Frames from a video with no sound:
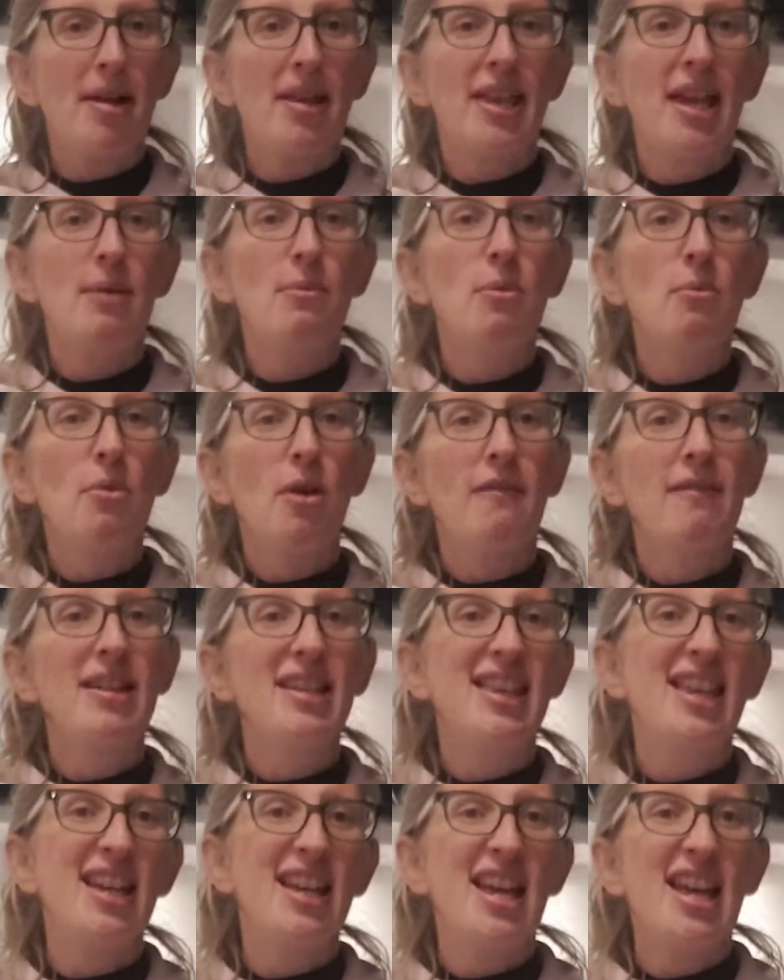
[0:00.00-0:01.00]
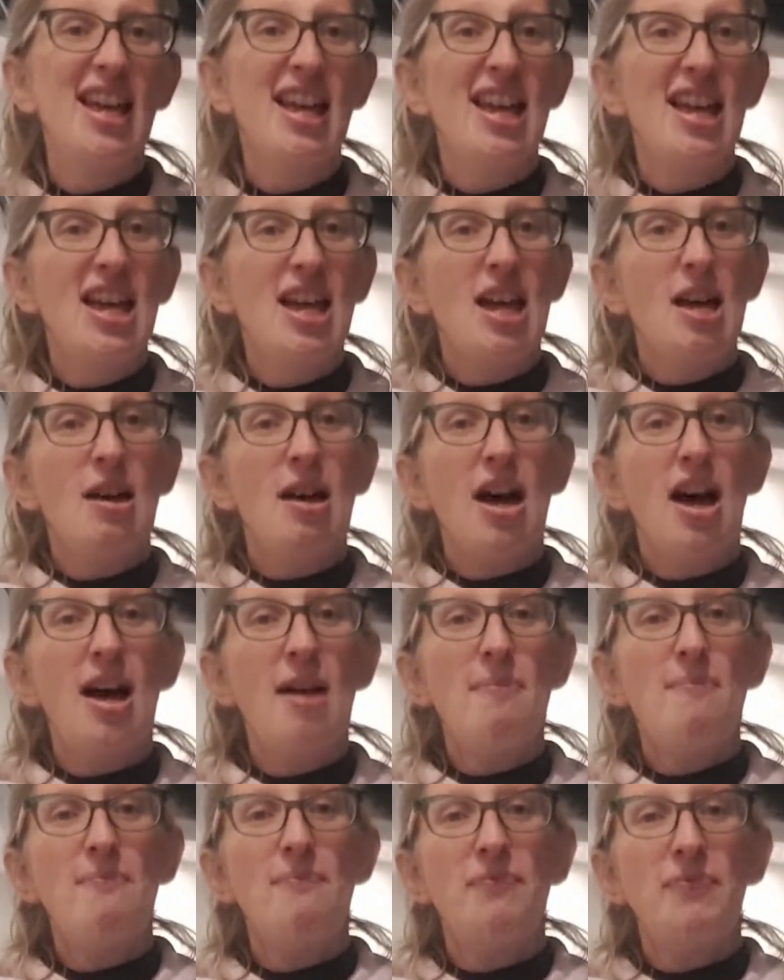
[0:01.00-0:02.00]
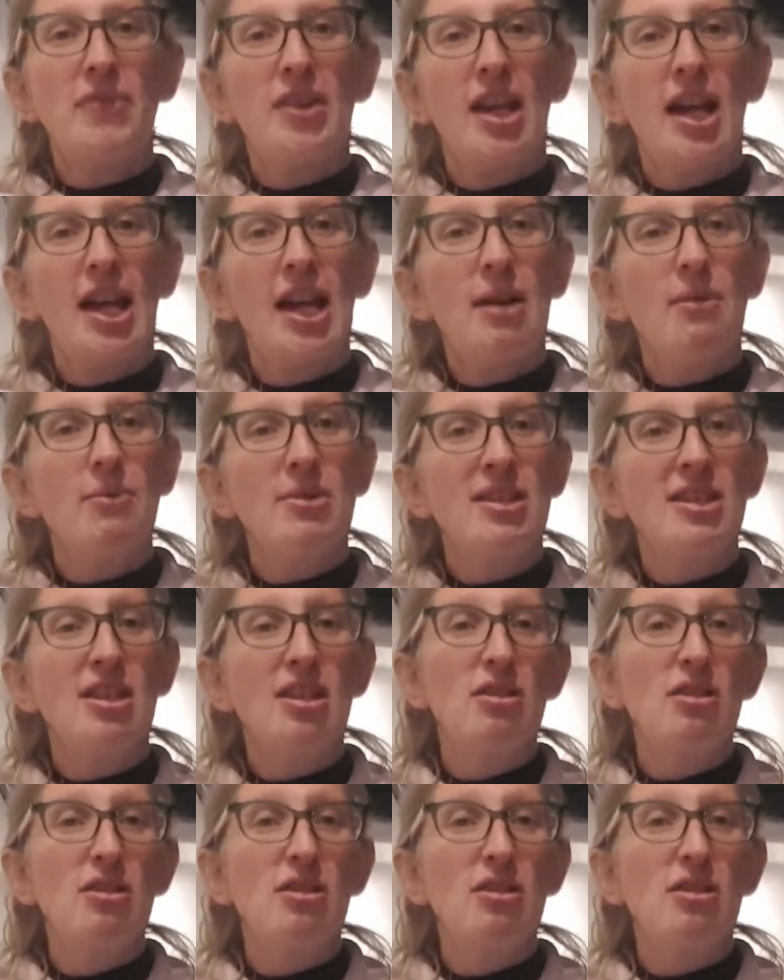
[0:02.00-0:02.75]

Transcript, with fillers: and they were worried that um, it was